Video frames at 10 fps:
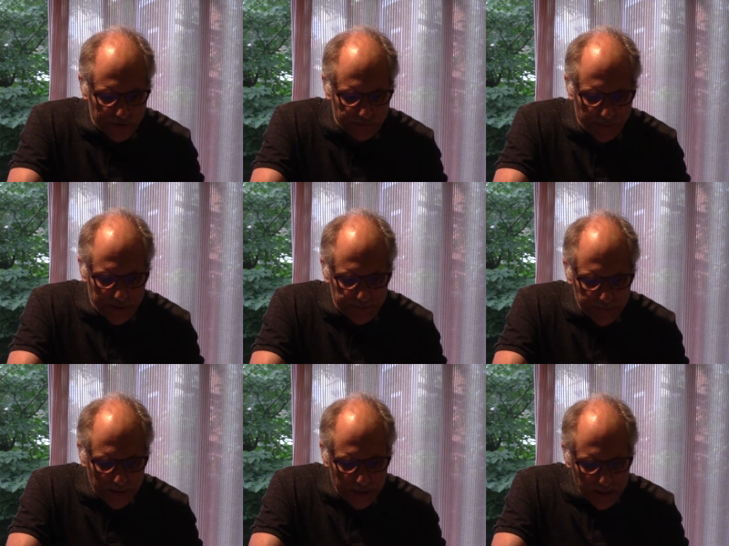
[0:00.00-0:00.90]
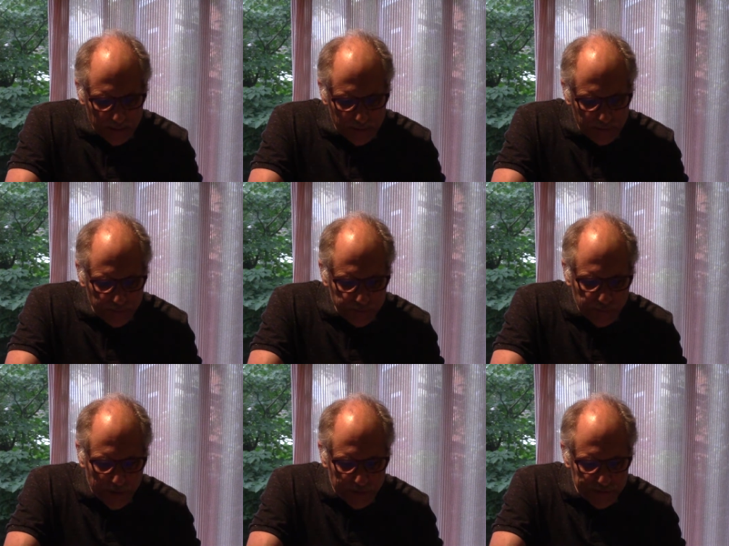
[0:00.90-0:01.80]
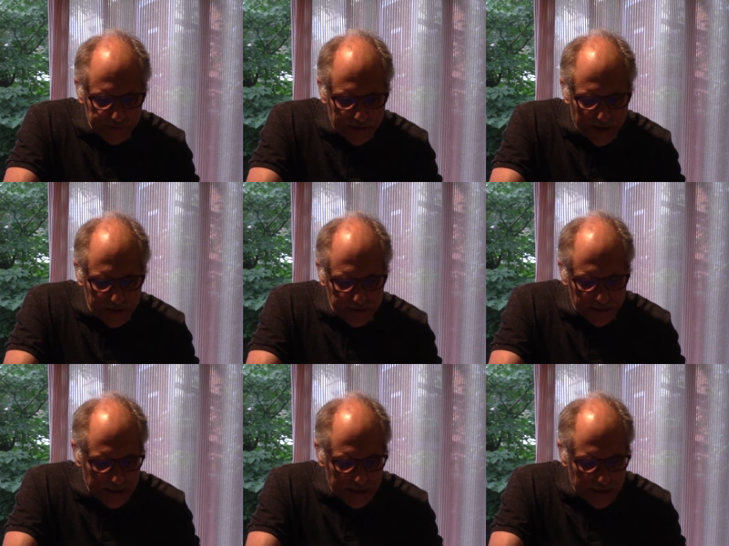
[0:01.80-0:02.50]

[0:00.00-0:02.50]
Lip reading: they've made. The speaker is Dan